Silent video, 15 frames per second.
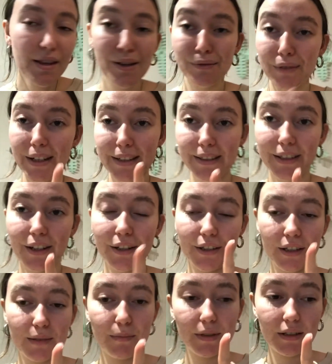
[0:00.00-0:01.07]
Written our
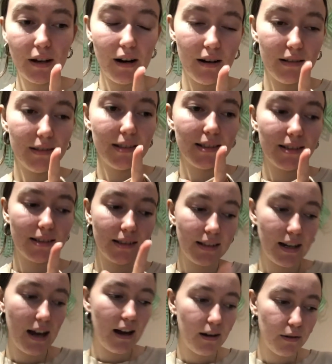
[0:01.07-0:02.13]
Christmas cards.
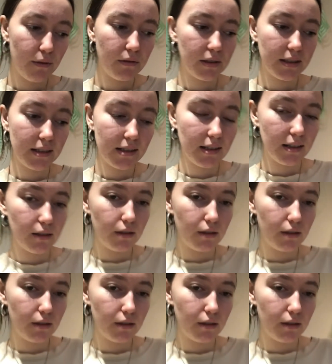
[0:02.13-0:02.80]
Now I just need